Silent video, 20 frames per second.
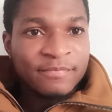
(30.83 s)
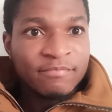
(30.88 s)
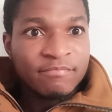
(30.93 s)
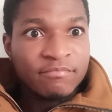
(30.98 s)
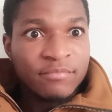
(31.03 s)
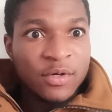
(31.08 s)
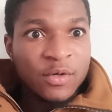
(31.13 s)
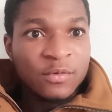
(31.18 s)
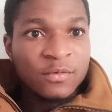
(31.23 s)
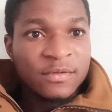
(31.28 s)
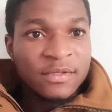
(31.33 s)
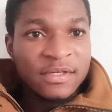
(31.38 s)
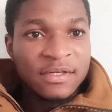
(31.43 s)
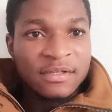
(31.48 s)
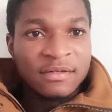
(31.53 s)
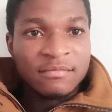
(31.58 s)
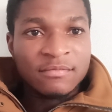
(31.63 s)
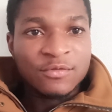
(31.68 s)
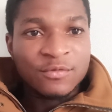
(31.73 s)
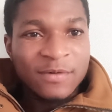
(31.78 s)

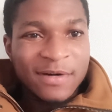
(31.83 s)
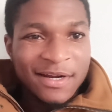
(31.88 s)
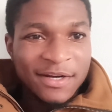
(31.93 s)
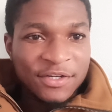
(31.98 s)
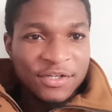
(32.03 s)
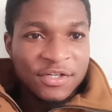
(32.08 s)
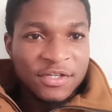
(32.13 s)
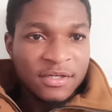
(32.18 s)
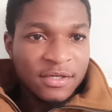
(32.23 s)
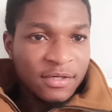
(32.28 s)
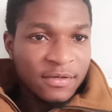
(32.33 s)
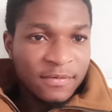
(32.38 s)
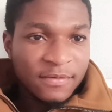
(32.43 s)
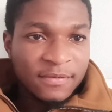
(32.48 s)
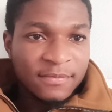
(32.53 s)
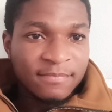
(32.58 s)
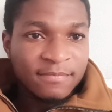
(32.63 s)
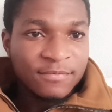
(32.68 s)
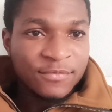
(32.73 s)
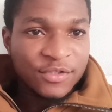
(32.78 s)
bolting, ride
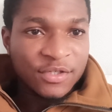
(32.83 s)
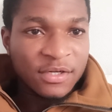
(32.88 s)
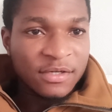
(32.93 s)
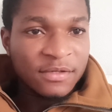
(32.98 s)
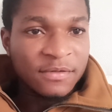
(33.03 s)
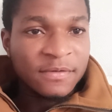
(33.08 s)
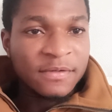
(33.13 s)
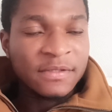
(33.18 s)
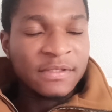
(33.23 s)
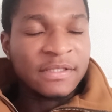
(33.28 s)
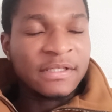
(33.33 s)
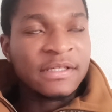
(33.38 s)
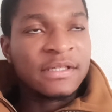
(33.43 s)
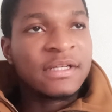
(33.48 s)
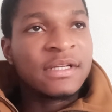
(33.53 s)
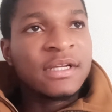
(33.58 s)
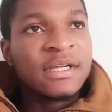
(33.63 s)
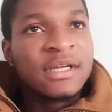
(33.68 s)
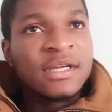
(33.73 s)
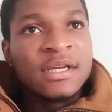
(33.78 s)
sharing generally
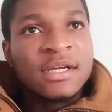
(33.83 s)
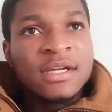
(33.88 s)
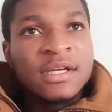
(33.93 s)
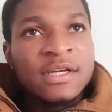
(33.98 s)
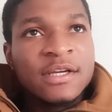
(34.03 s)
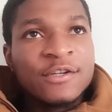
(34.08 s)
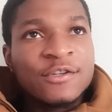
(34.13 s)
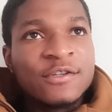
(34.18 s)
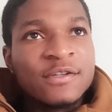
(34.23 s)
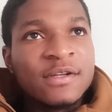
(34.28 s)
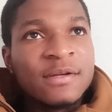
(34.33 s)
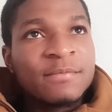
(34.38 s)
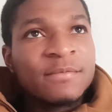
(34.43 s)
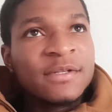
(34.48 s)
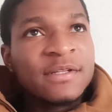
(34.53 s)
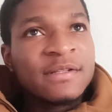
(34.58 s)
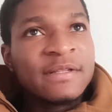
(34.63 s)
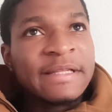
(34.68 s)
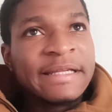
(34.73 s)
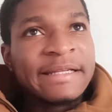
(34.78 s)
is
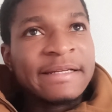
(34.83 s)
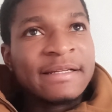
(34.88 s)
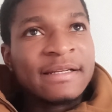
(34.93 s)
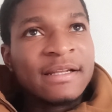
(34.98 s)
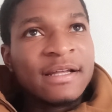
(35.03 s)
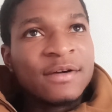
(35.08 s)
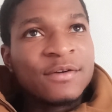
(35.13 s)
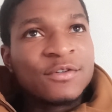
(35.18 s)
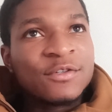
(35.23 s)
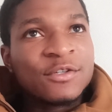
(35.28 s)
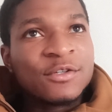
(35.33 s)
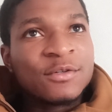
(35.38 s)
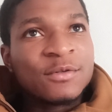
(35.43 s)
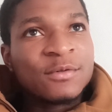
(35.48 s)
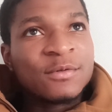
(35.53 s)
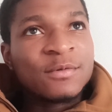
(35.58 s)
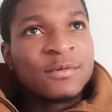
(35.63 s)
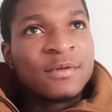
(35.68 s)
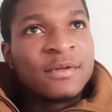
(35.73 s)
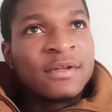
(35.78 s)
something that allows
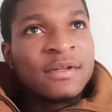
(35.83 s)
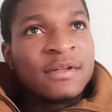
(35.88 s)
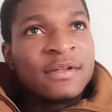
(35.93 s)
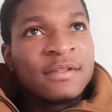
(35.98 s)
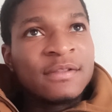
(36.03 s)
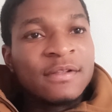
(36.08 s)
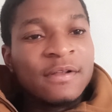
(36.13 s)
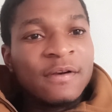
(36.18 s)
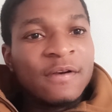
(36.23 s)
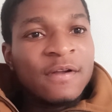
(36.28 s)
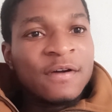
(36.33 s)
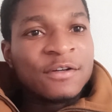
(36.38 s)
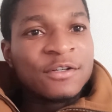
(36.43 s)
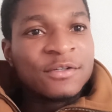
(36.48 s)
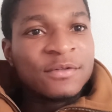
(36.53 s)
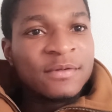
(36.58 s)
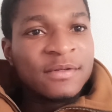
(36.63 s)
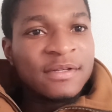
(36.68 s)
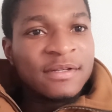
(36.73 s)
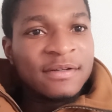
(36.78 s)
you the
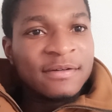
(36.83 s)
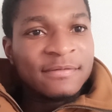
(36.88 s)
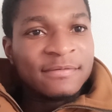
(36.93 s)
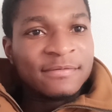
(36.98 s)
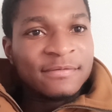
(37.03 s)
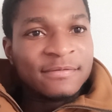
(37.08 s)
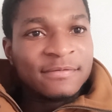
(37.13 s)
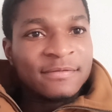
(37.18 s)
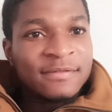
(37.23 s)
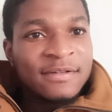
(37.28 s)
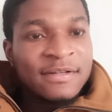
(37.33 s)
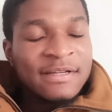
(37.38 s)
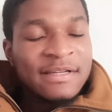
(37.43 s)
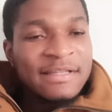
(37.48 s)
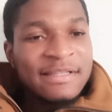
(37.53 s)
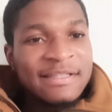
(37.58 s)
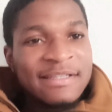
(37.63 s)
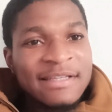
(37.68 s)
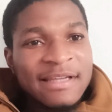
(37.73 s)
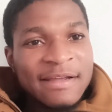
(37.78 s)
luxury of
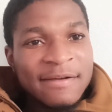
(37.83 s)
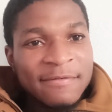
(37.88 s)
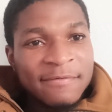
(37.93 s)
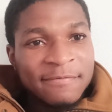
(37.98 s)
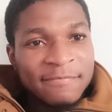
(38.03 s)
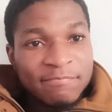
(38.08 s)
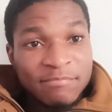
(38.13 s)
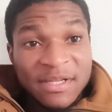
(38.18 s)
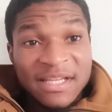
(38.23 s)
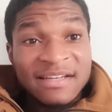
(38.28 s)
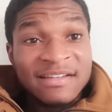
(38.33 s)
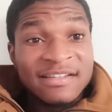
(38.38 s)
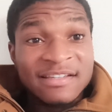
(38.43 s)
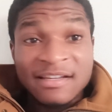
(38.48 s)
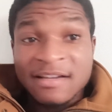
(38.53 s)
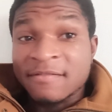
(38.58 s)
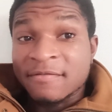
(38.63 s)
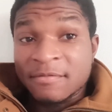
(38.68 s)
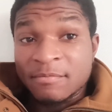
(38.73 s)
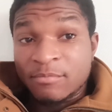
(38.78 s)
self being
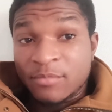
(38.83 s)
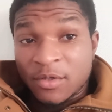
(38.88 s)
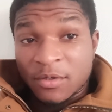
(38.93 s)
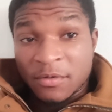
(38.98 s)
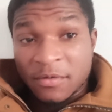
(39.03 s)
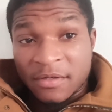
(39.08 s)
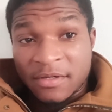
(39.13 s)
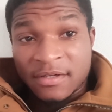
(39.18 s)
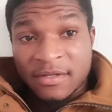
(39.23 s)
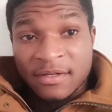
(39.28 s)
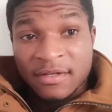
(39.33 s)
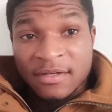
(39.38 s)
self-employed.